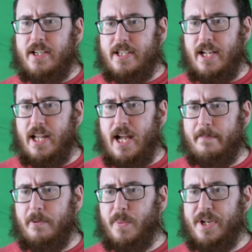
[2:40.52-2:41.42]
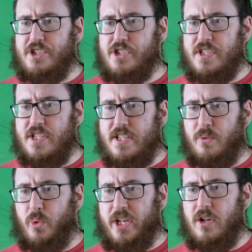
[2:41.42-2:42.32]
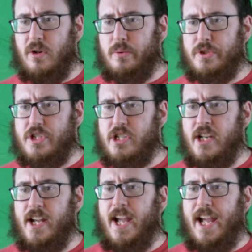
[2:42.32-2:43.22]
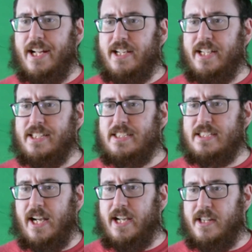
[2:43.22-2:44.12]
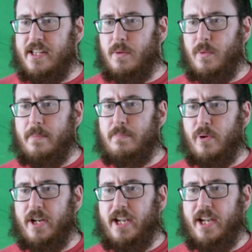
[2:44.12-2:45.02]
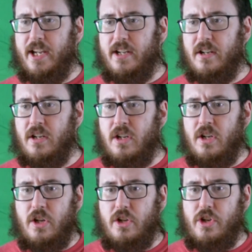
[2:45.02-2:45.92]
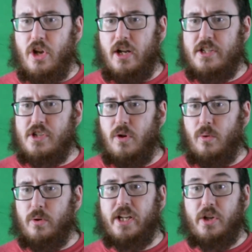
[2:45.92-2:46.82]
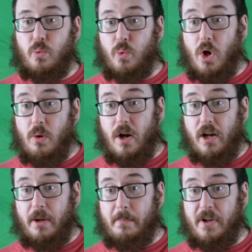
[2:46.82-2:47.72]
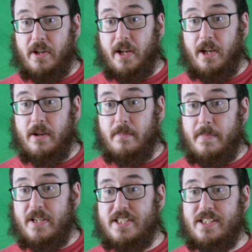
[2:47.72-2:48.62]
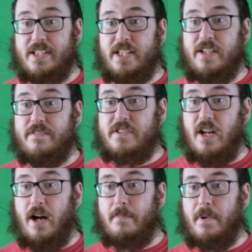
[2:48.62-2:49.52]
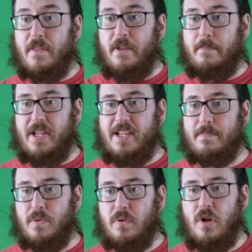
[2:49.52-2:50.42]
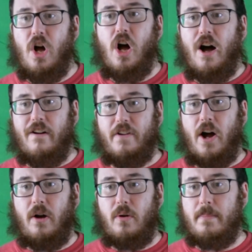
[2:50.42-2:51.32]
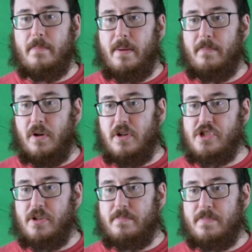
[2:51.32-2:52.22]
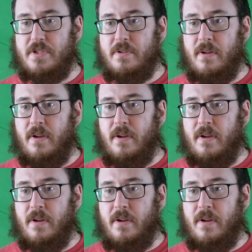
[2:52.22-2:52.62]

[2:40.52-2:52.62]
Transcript: collaborations that we host, and insight that we bring in, not to only grow our community, but to lift up the people of our memberships